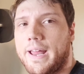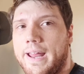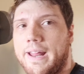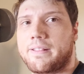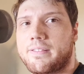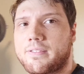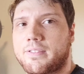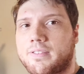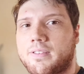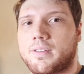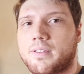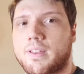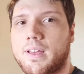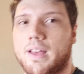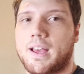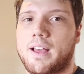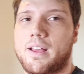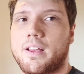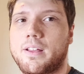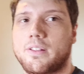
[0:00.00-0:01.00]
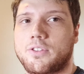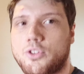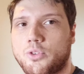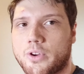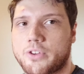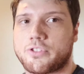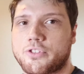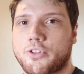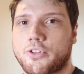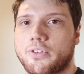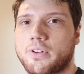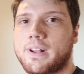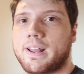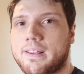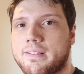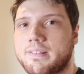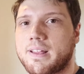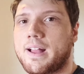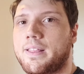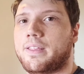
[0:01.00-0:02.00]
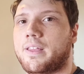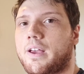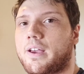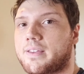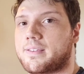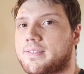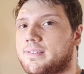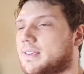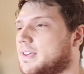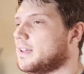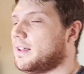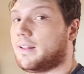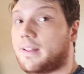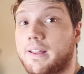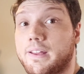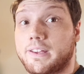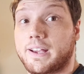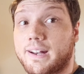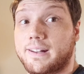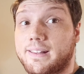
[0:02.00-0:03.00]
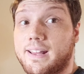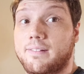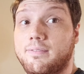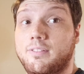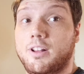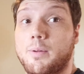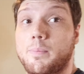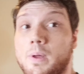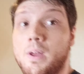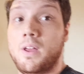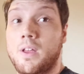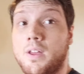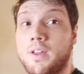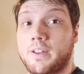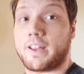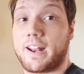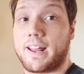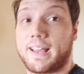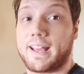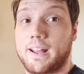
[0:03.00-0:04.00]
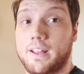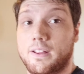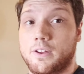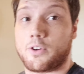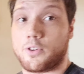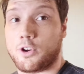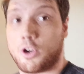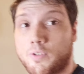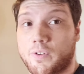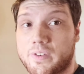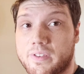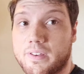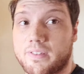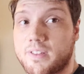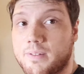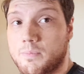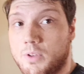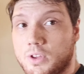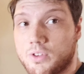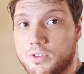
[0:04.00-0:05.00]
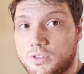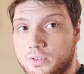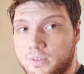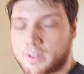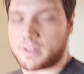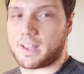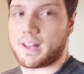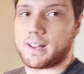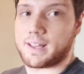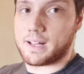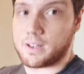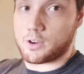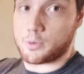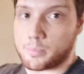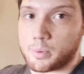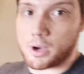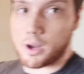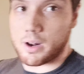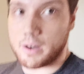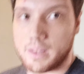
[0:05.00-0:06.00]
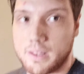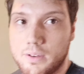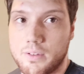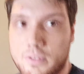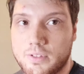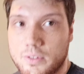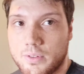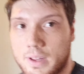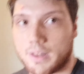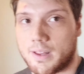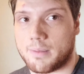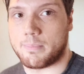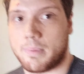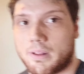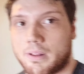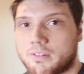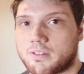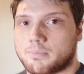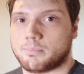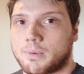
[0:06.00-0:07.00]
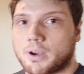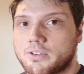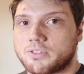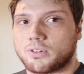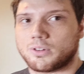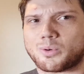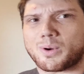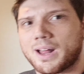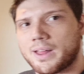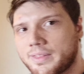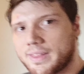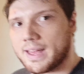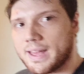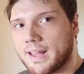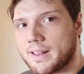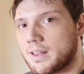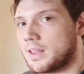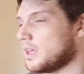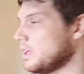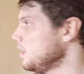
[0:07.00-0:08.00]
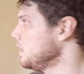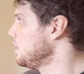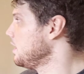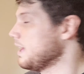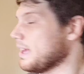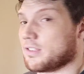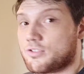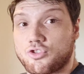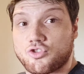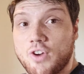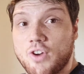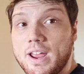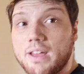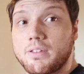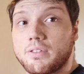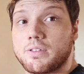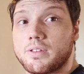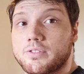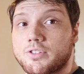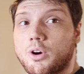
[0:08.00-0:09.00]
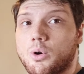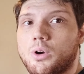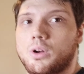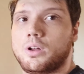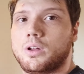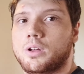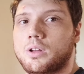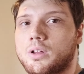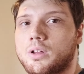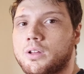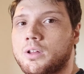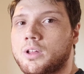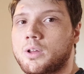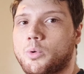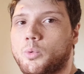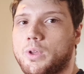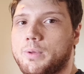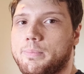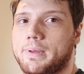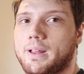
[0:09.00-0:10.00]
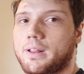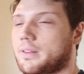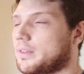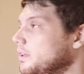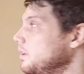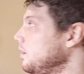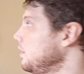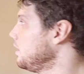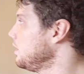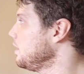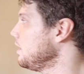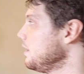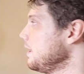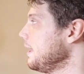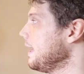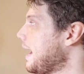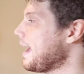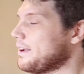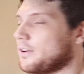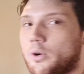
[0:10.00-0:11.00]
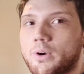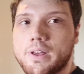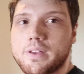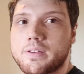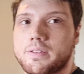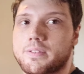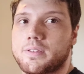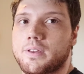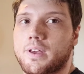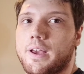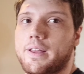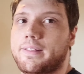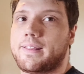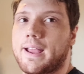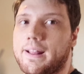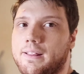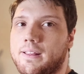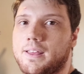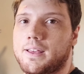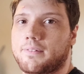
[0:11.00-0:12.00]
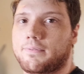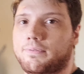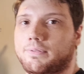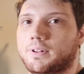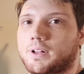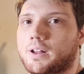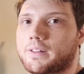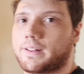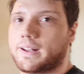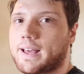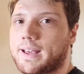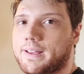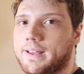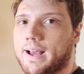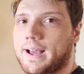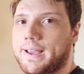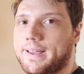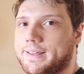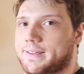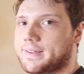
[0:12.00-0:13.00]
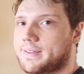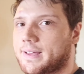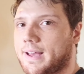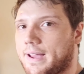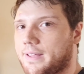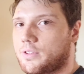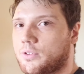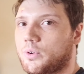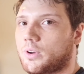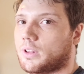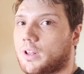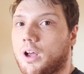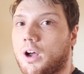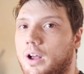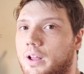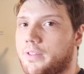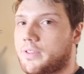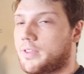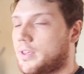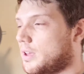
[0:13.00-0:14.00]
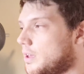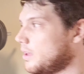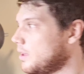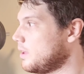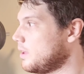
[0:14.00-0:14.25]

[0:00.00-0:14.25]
it's to a certain extent a skill that you gotta develop you gotta get your nervous system used to it you gotta get your body used to it and build some muscle around that and strength so we build I notice a technique flaw that I, I, I do a lot.